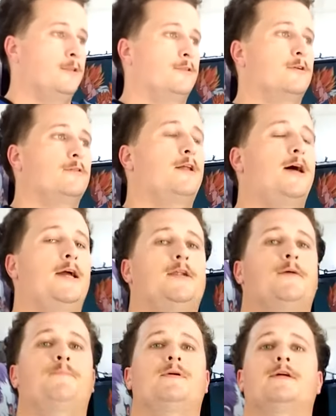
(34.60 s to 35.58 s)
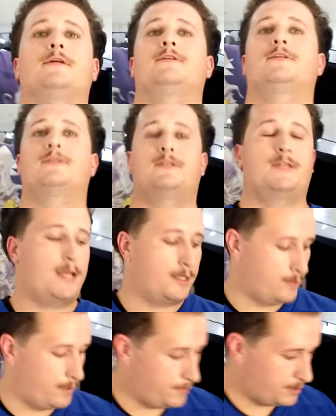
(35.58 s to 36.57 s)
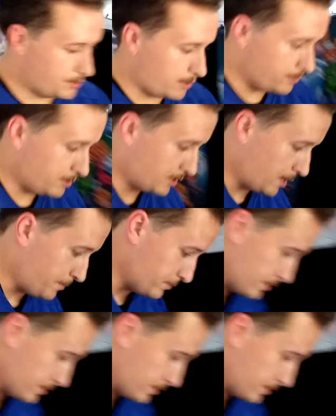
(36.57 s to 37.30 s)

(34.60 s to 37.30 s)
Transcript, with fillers: Their lineup is sick. Let me show you a couple